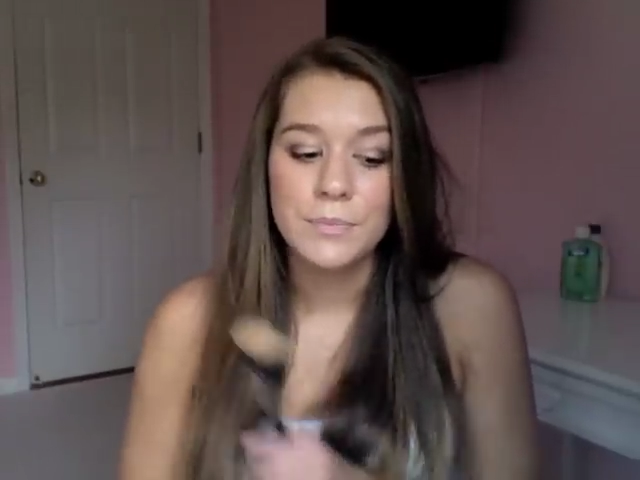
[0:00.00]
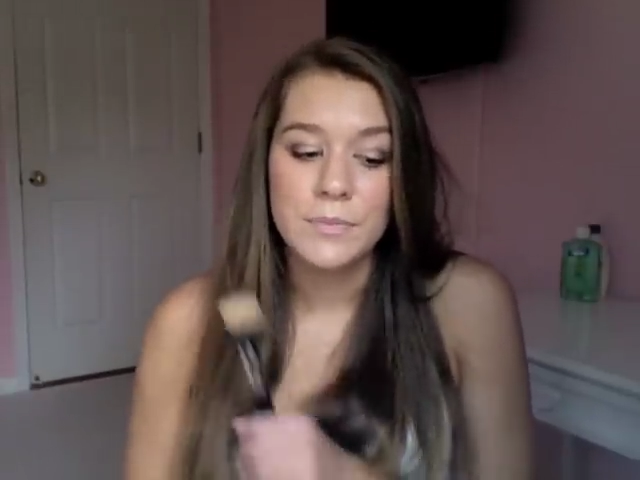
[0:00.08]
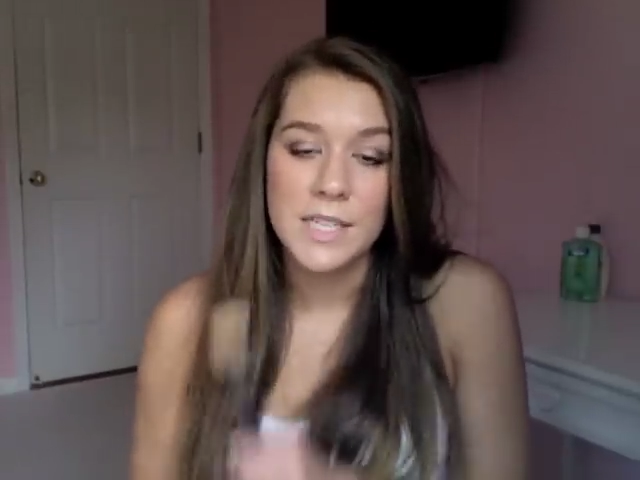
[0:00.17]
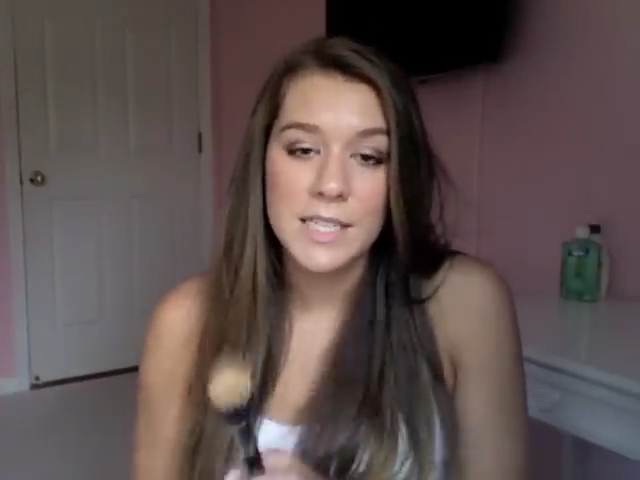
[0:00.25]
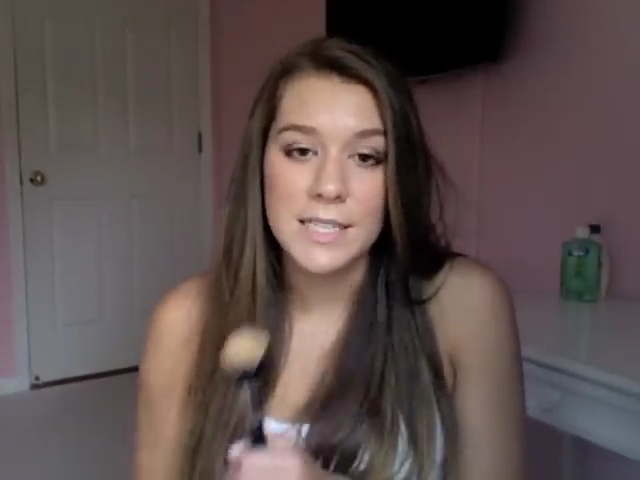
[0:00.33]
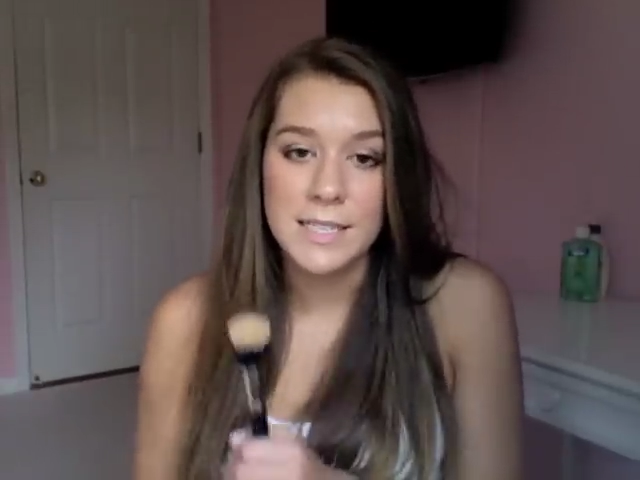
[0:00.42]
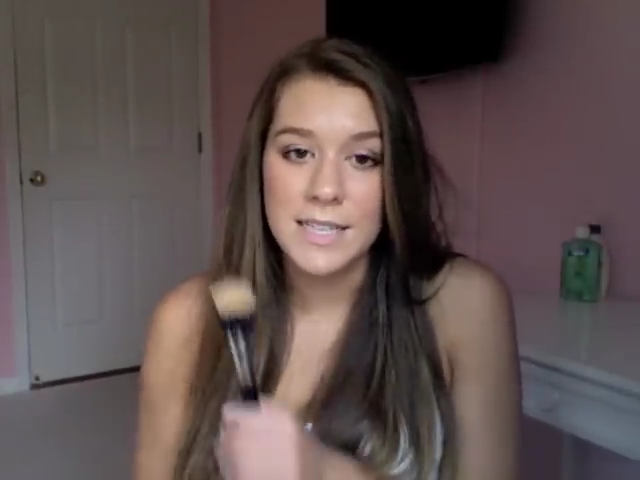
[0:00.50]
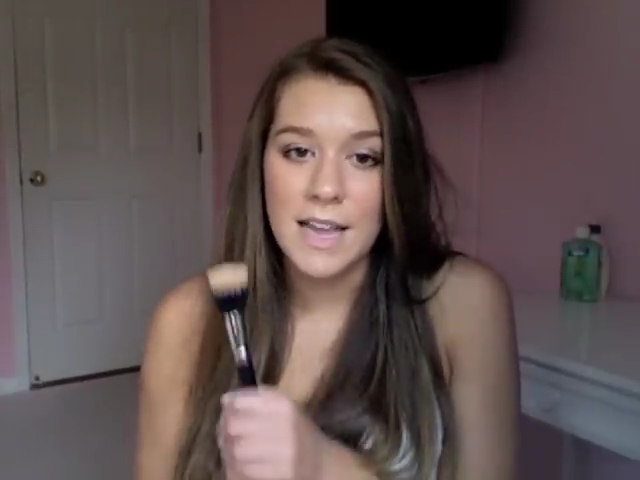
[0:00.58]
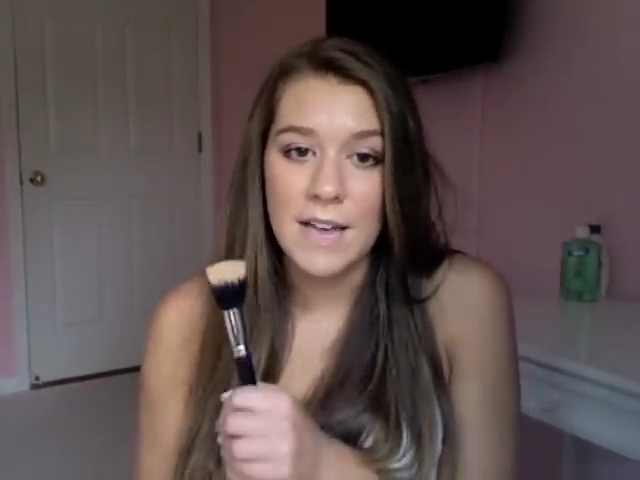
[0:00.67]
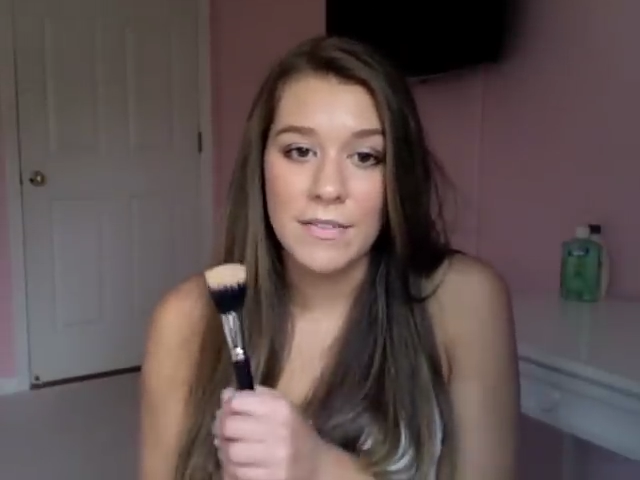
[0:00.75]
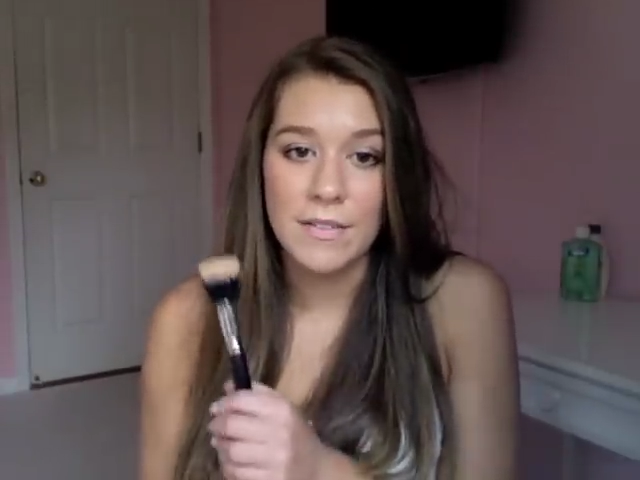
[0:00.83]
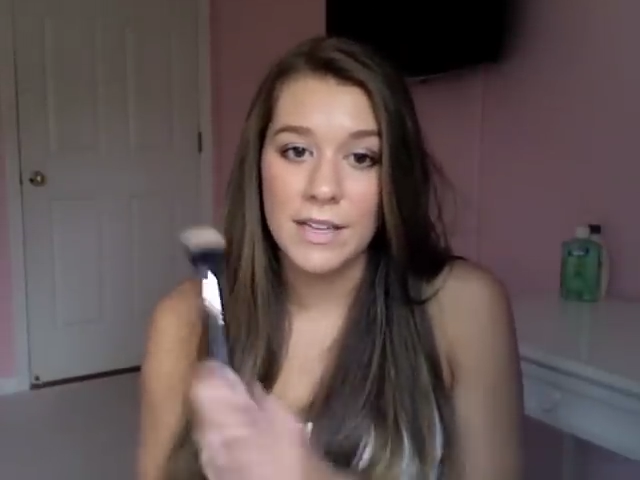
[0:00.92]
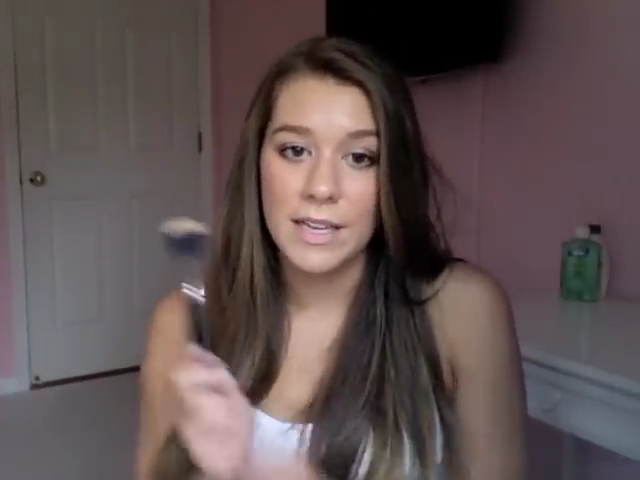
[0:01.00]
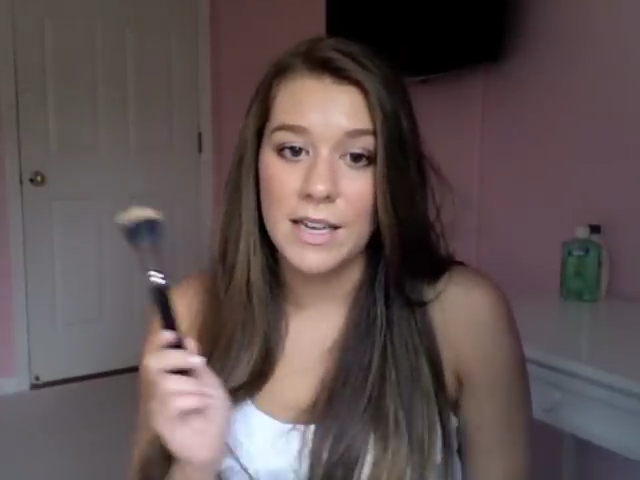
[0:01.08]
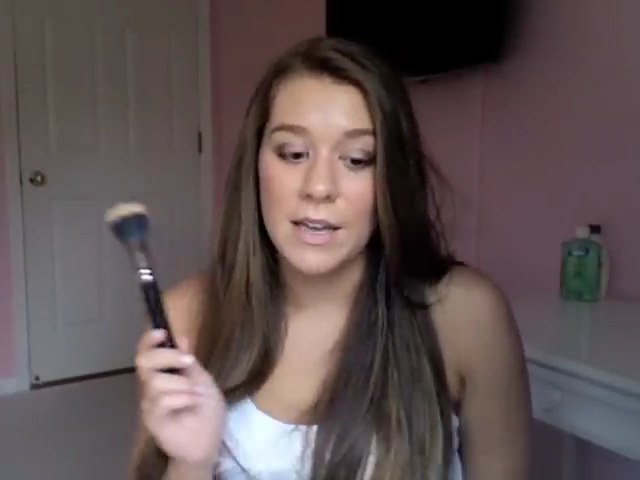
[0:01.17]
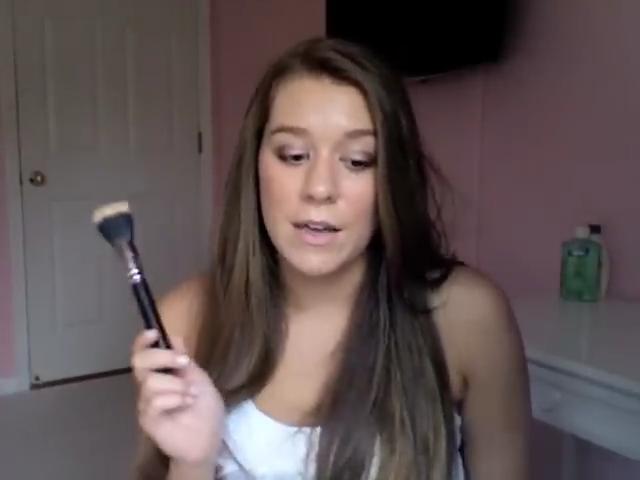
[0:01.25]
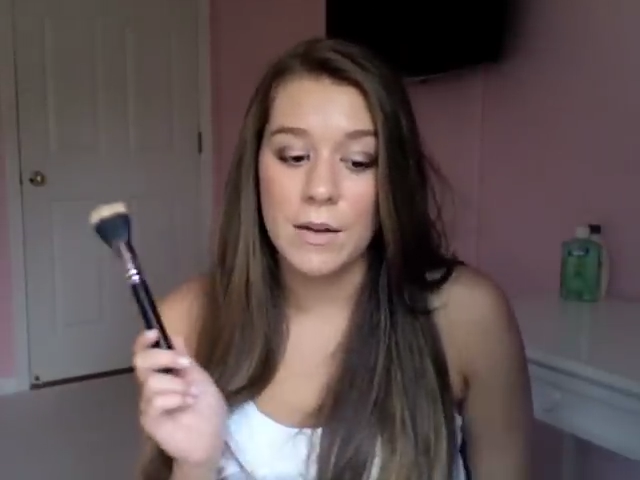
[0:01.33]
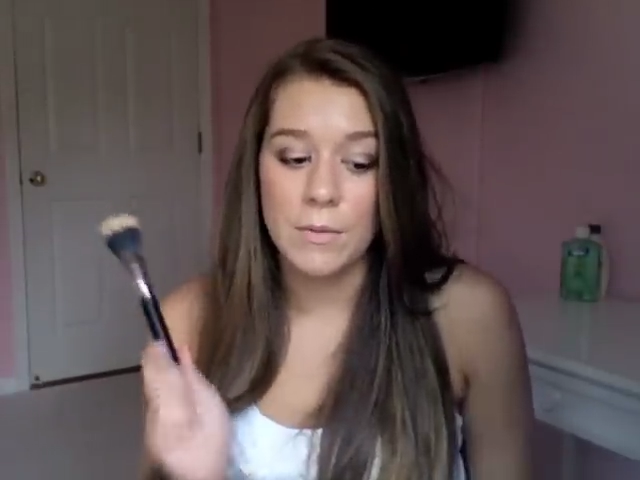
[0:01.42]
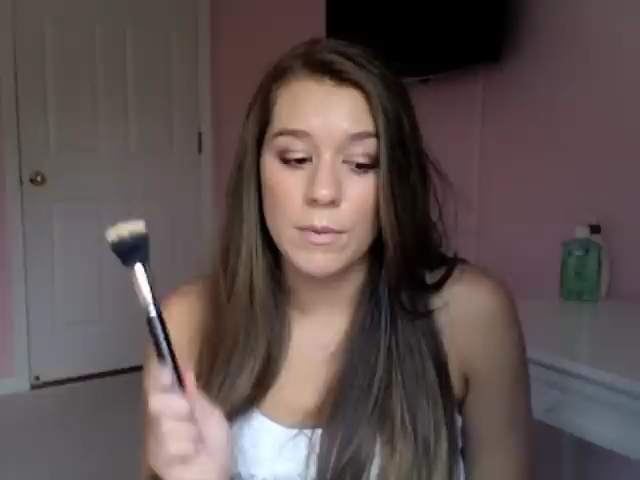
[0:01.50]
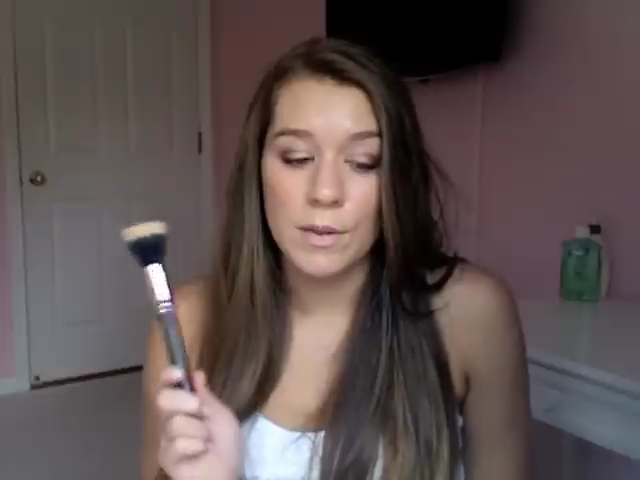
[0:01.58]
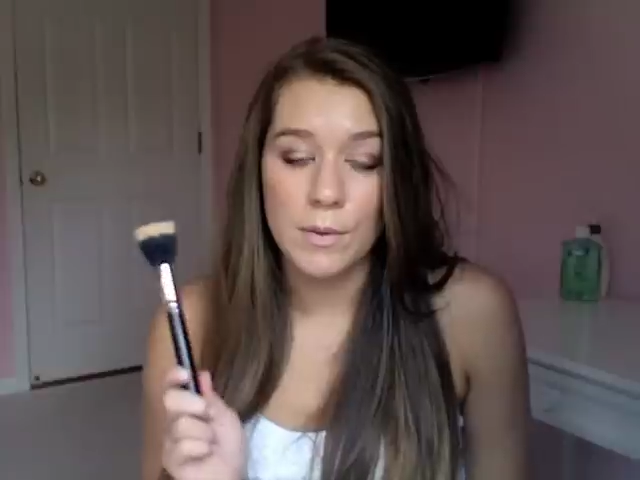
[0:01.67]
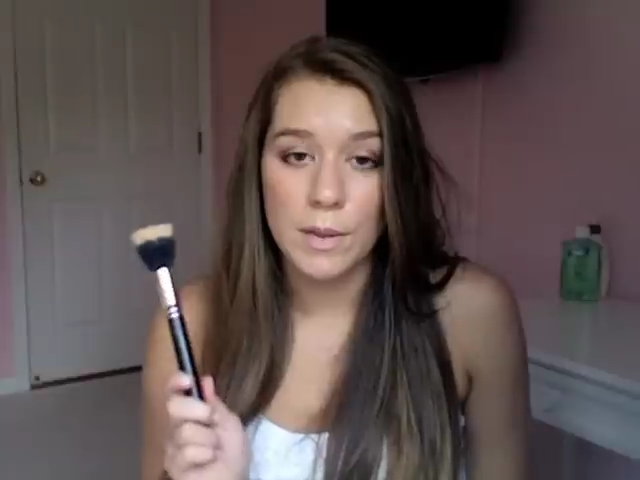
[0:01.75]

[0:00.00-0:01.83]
this is definitely a really,